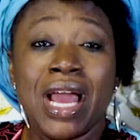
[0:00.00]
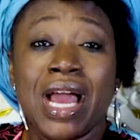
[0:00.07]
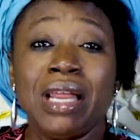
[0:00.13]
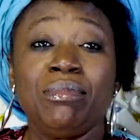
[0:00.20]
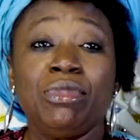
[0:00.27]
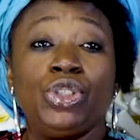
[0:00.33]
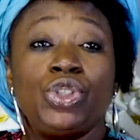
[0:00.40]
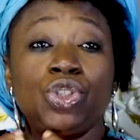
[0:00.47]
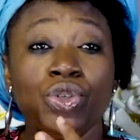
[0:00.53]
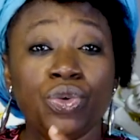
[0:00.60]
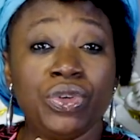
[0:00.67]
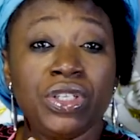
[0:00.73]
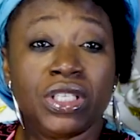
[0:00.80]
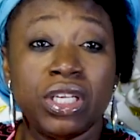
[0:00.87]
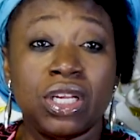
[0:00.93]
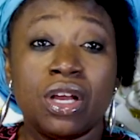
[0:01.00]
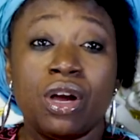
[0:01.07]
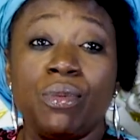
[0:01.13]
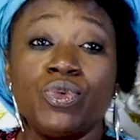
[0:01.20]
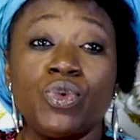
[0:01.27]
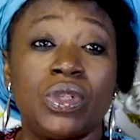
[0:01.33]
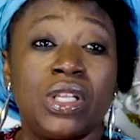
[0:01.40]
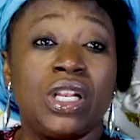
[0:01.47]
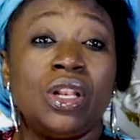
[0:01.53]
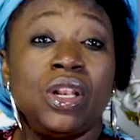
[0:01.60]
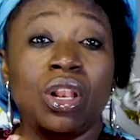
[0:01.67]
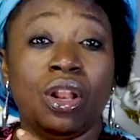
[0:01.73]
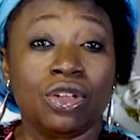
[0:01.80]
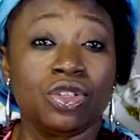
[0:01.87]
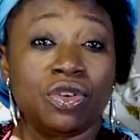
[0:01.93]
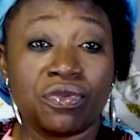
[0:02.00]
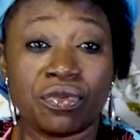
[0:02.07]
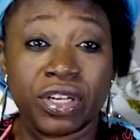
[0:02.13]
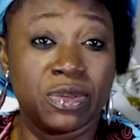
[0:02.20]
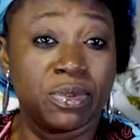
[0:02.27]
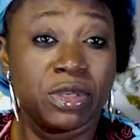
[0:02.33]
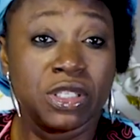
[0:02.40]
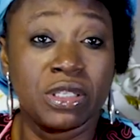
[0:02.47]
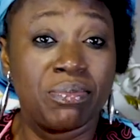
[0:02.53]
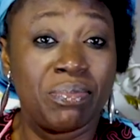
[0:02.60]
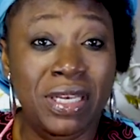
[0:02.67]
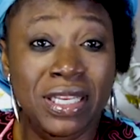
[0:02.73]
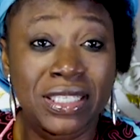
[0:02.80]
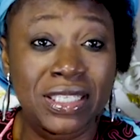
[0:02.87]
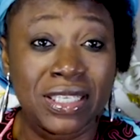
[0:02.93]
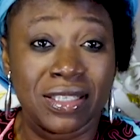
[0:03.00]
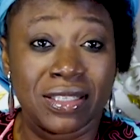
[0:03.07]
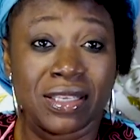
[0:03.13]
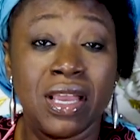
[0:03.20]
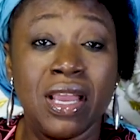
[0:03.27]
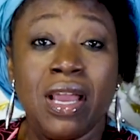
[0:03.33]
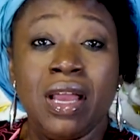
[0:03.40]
and maturity comes with a lot of responsibilities.